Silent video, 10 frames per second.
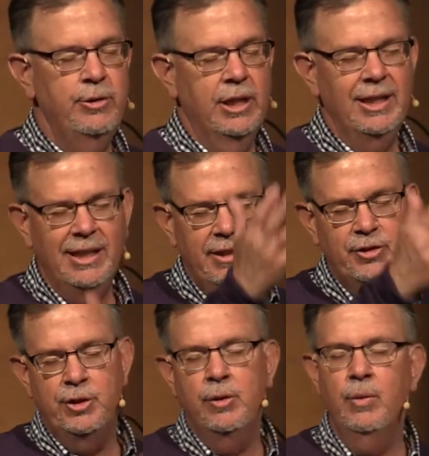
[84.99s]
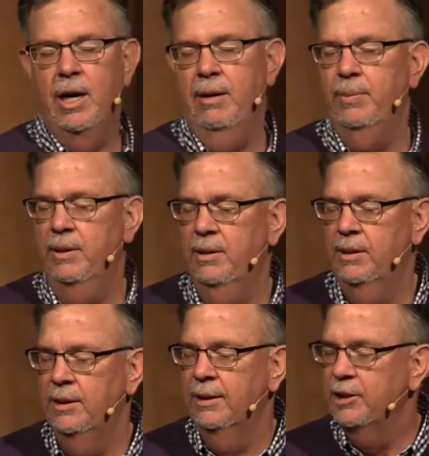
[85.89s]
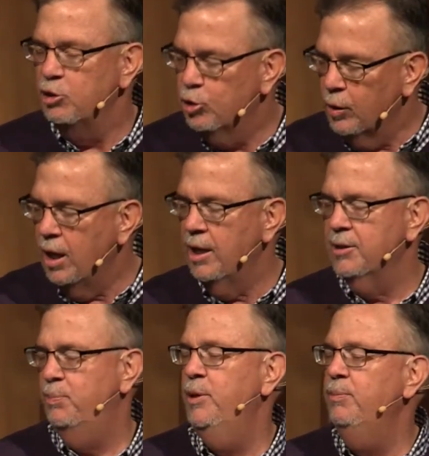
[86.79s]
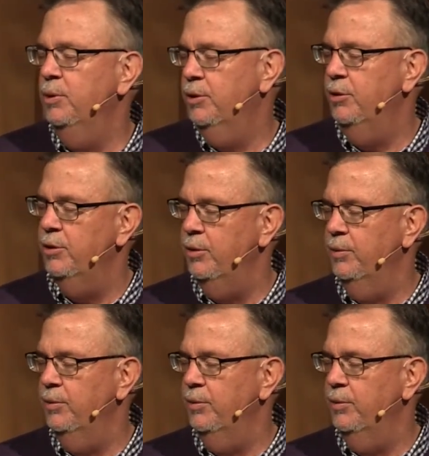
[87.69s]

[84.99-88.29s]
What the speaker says: that lifts you up, that draws people to you.